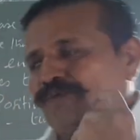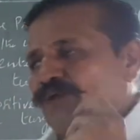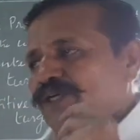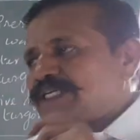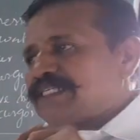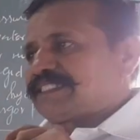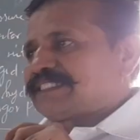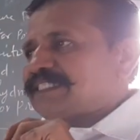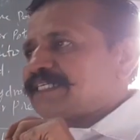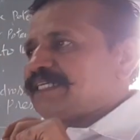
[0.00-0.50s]
What
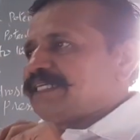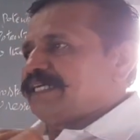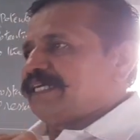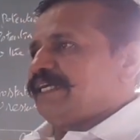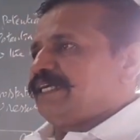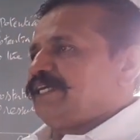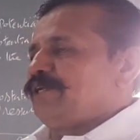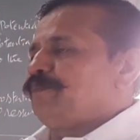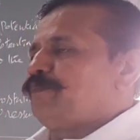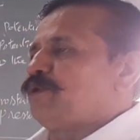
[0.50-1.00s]
is
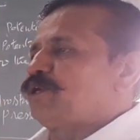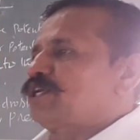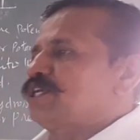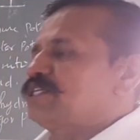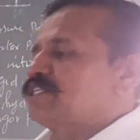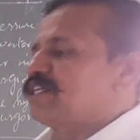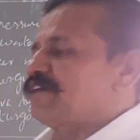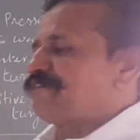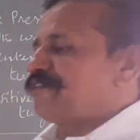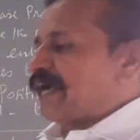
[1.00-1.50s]
the
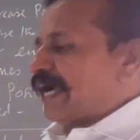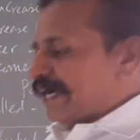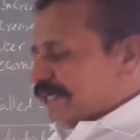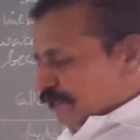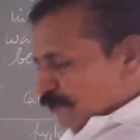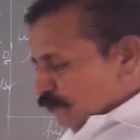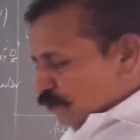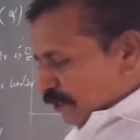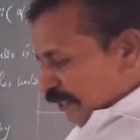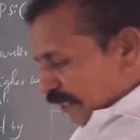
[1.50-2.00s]
importance of
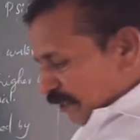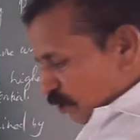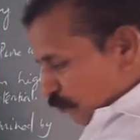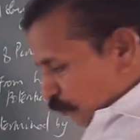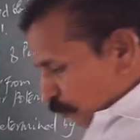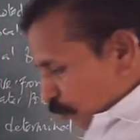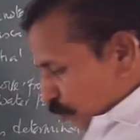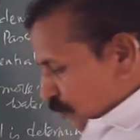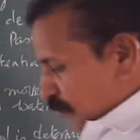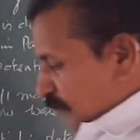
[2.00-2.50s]
active
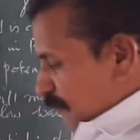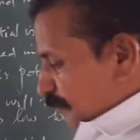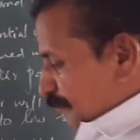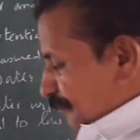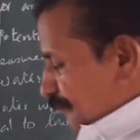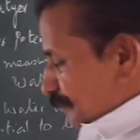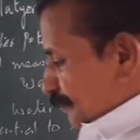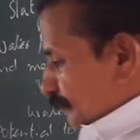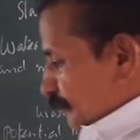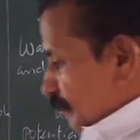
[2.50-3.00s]
transport?
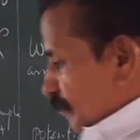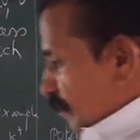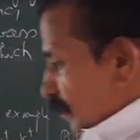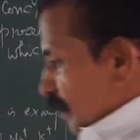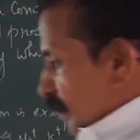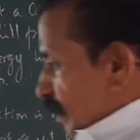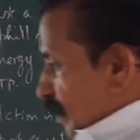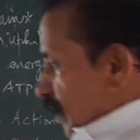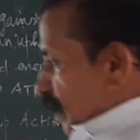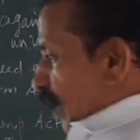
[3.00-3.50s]

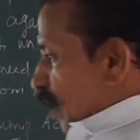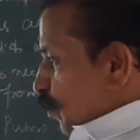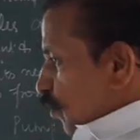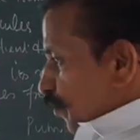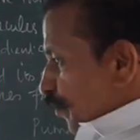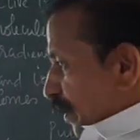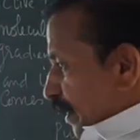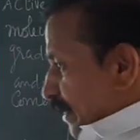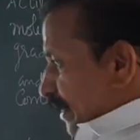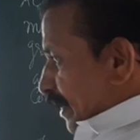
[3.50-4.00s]
How
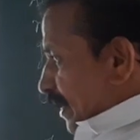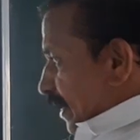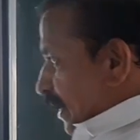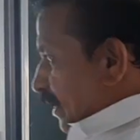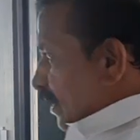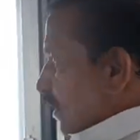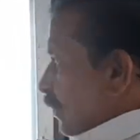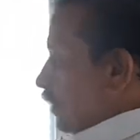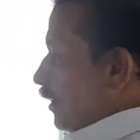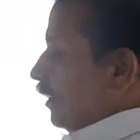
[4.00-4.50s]
we
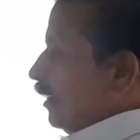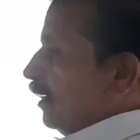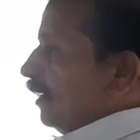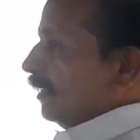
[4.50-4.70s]
can